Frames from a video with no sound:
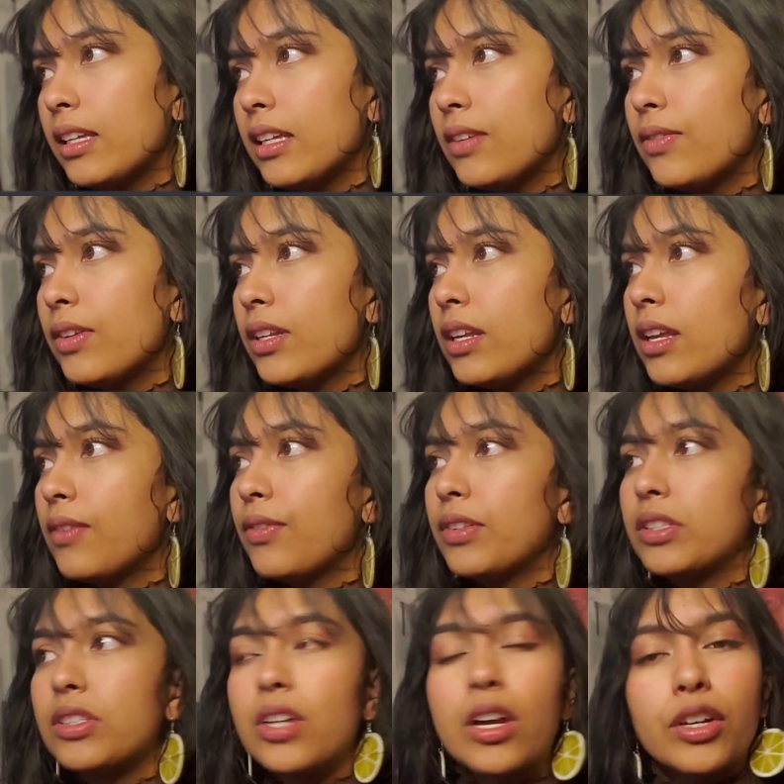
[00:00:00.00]
even if
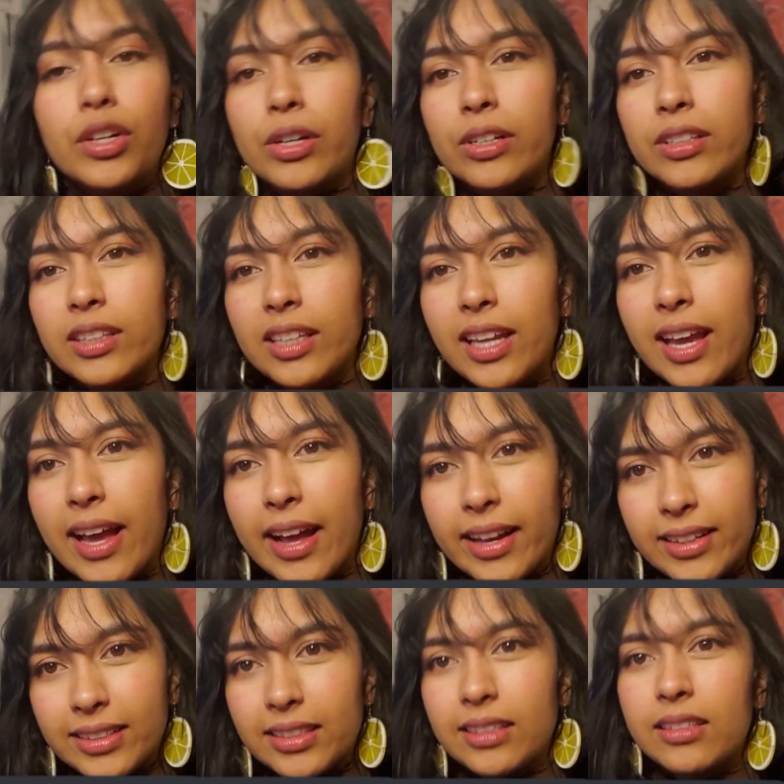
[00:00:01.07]
it's not currently
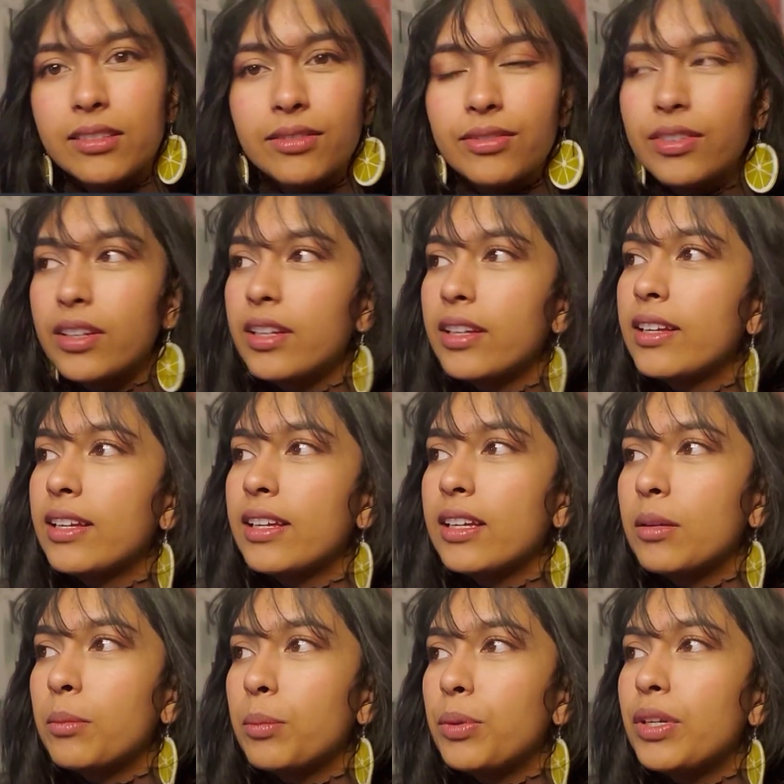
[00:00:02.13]
active.
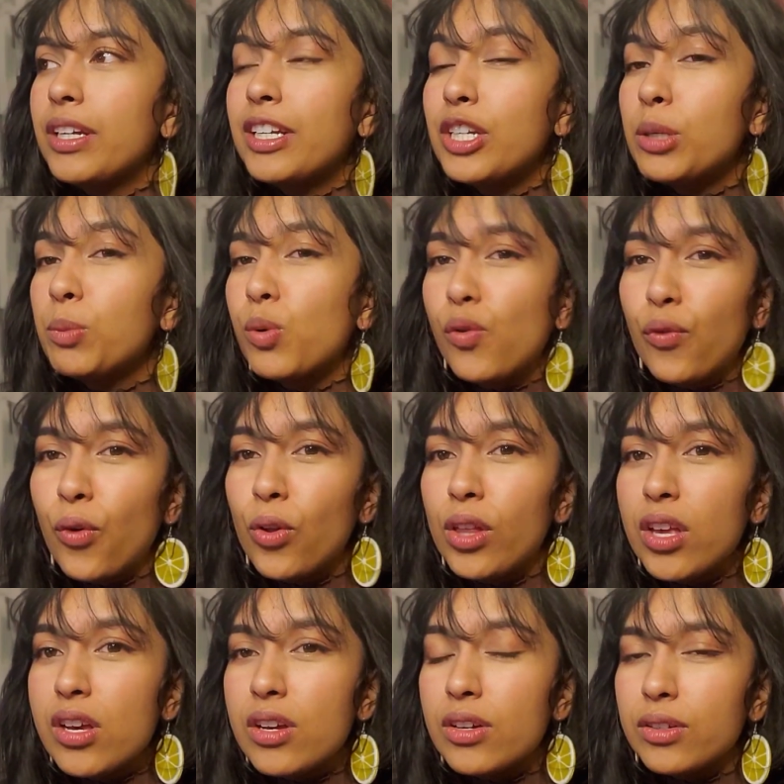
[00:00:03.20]
Put it in your
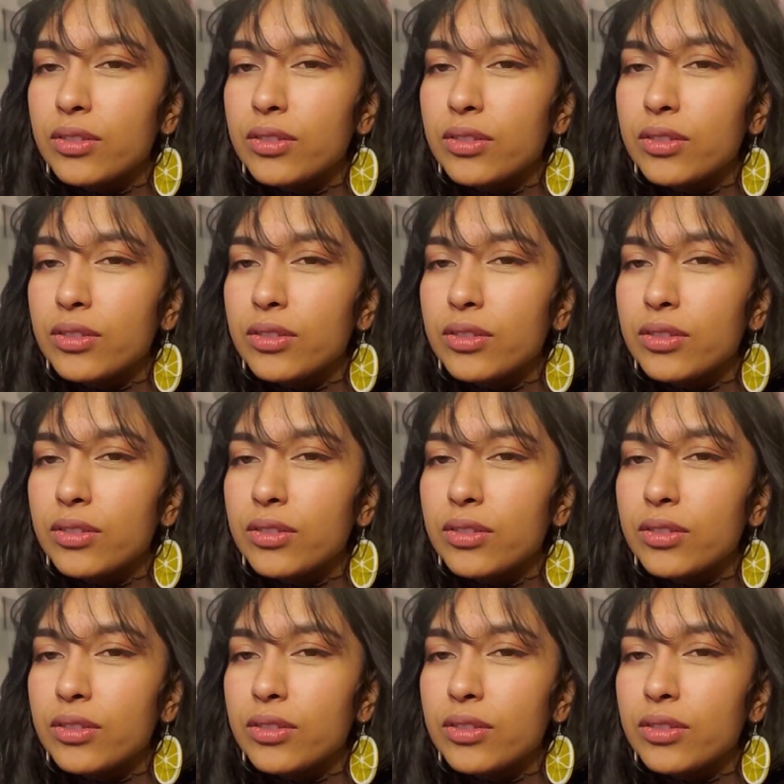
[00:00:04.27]
portfolio.